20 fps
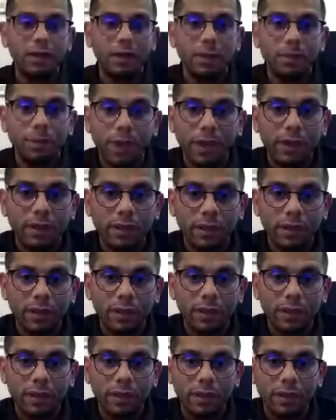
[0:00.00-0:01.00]
keeping in the
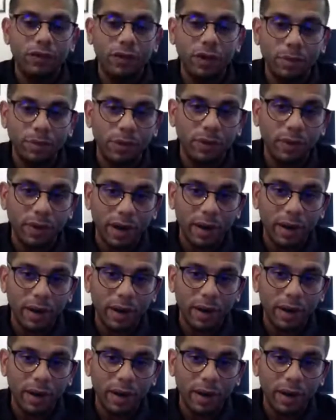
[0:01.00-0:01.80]
nature of our program.